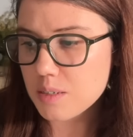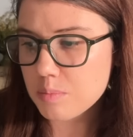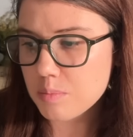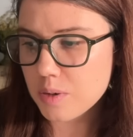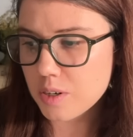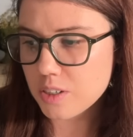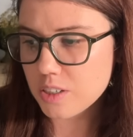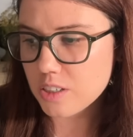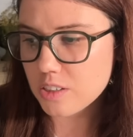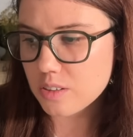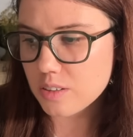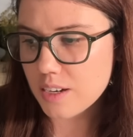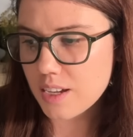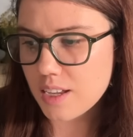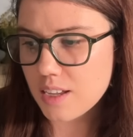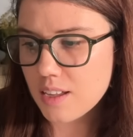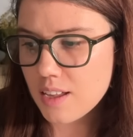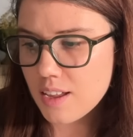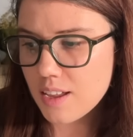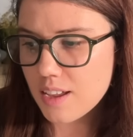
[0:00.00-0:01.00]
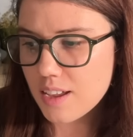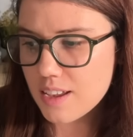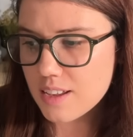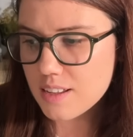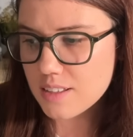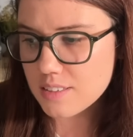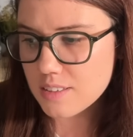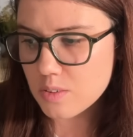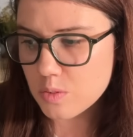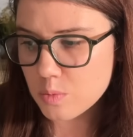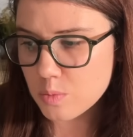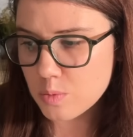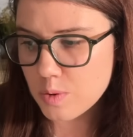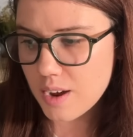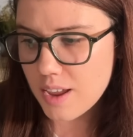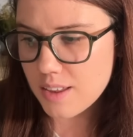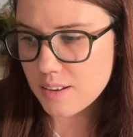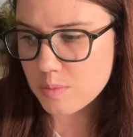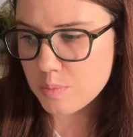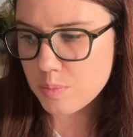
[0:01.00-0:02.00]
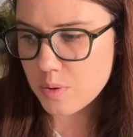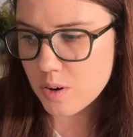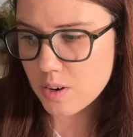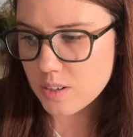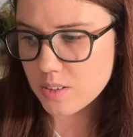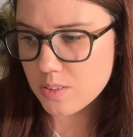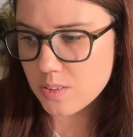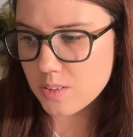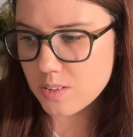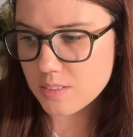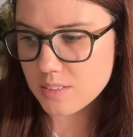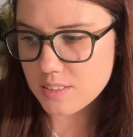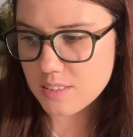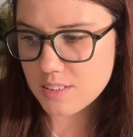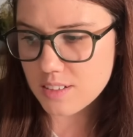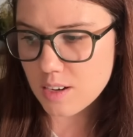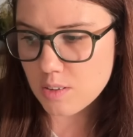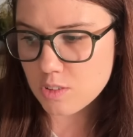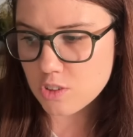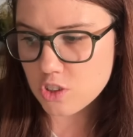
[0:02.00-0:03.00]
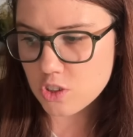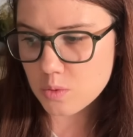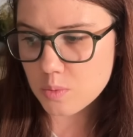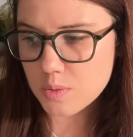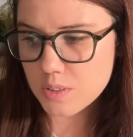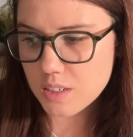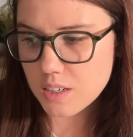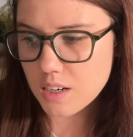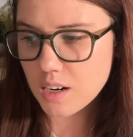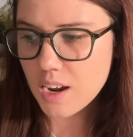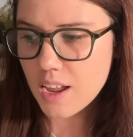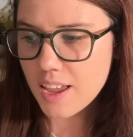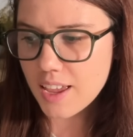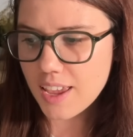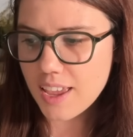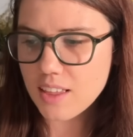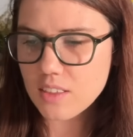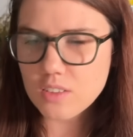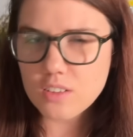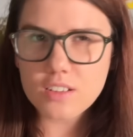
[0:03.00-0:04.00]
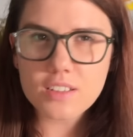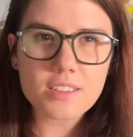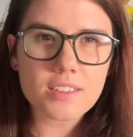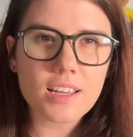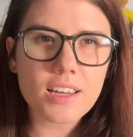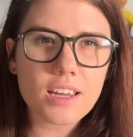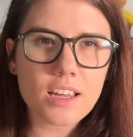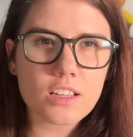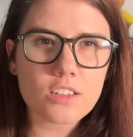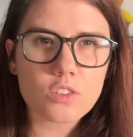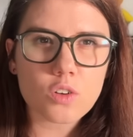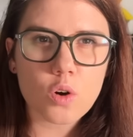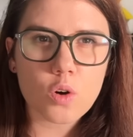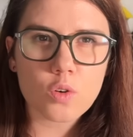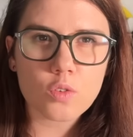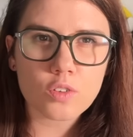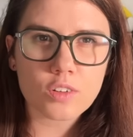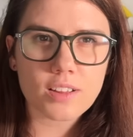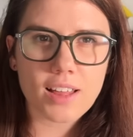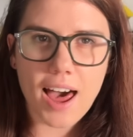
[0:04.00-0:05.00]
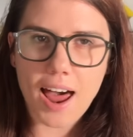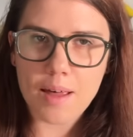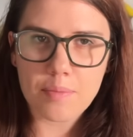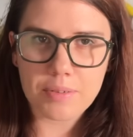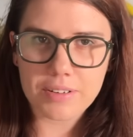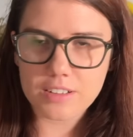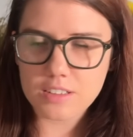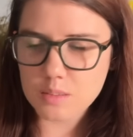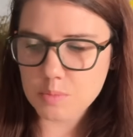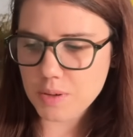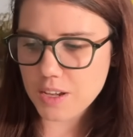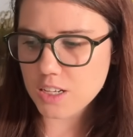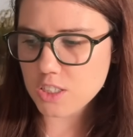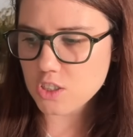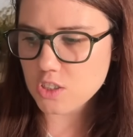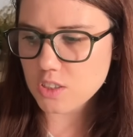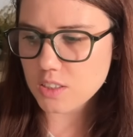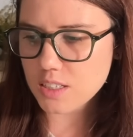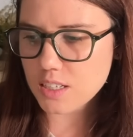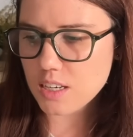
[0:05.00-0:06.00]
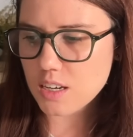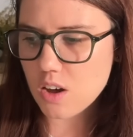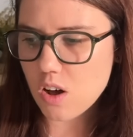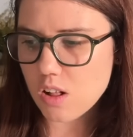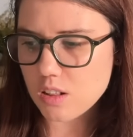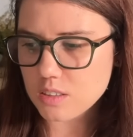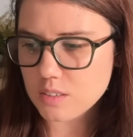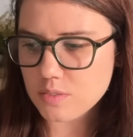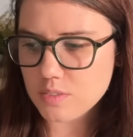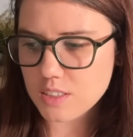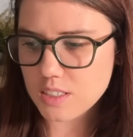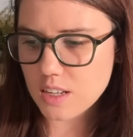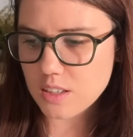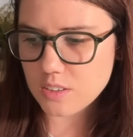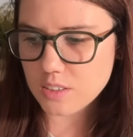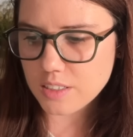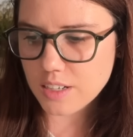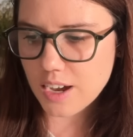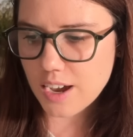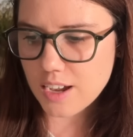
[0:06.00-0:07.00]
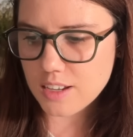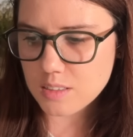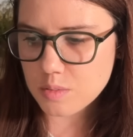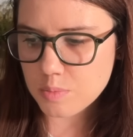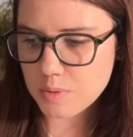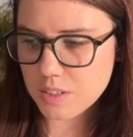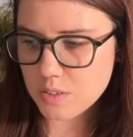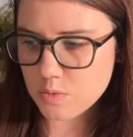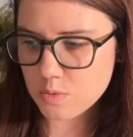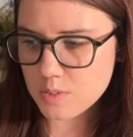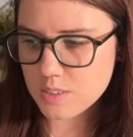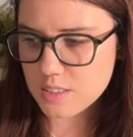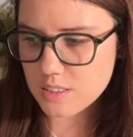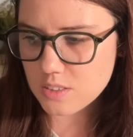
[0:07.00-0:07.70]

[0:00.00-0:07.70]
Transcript: Mercury is the red particle. It's now a Jupiter. It looks like it's overlapping spatially all of the other guys, but if we